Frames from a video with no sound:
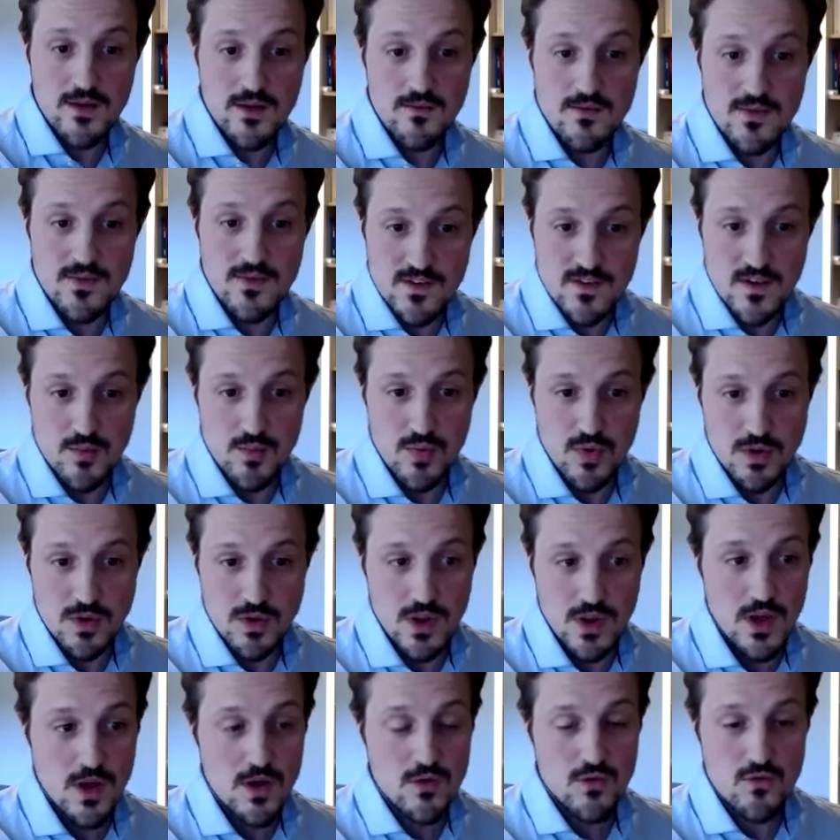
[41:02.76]
and
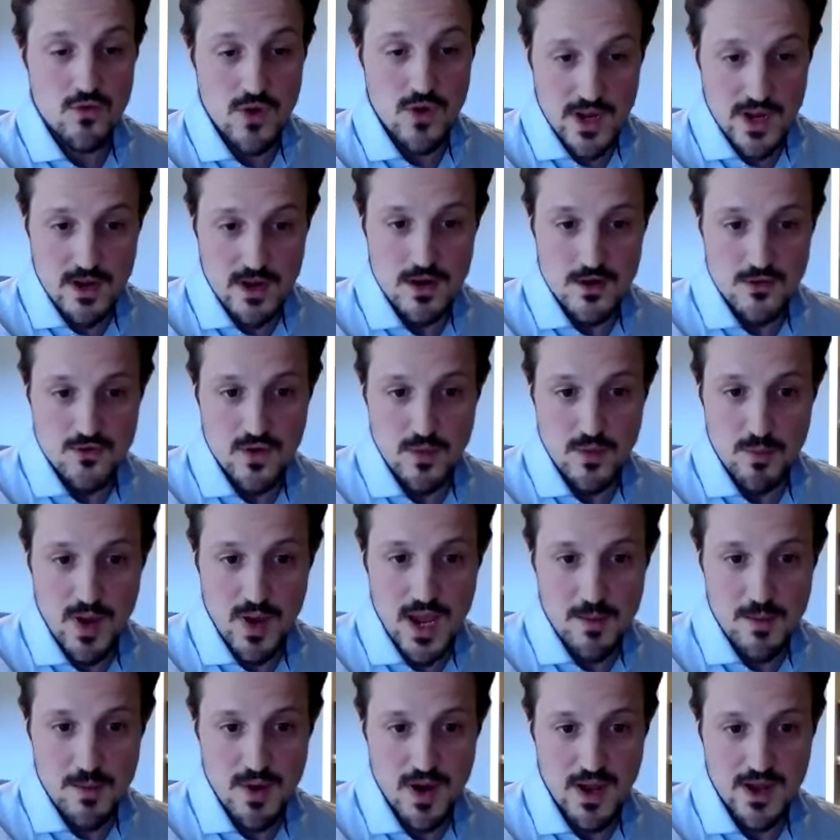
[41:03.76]
visible regulatory
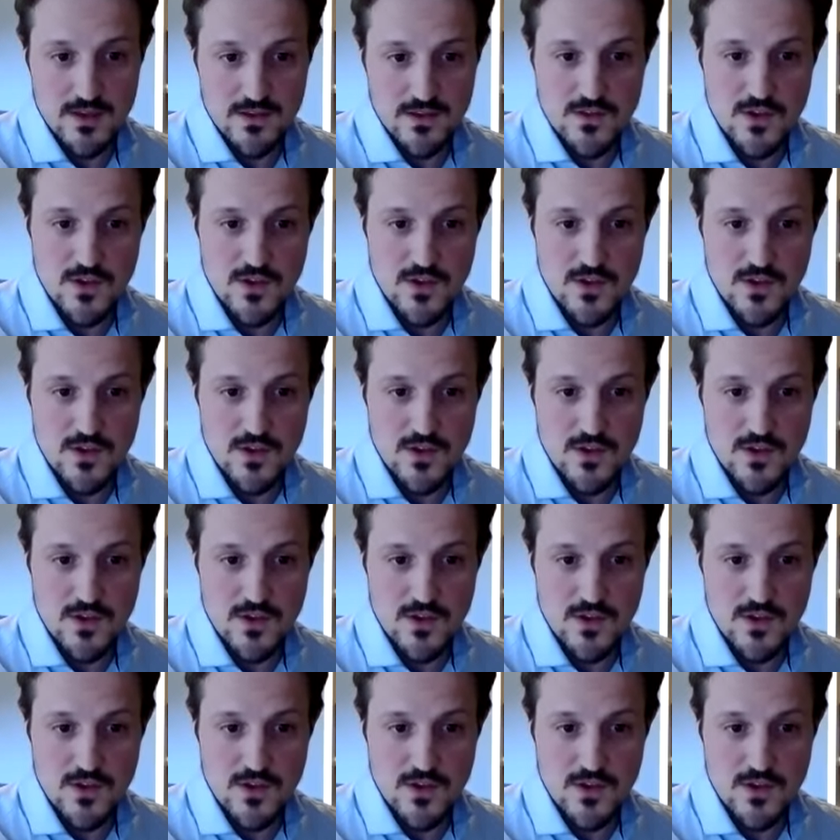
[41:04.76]
pipeline.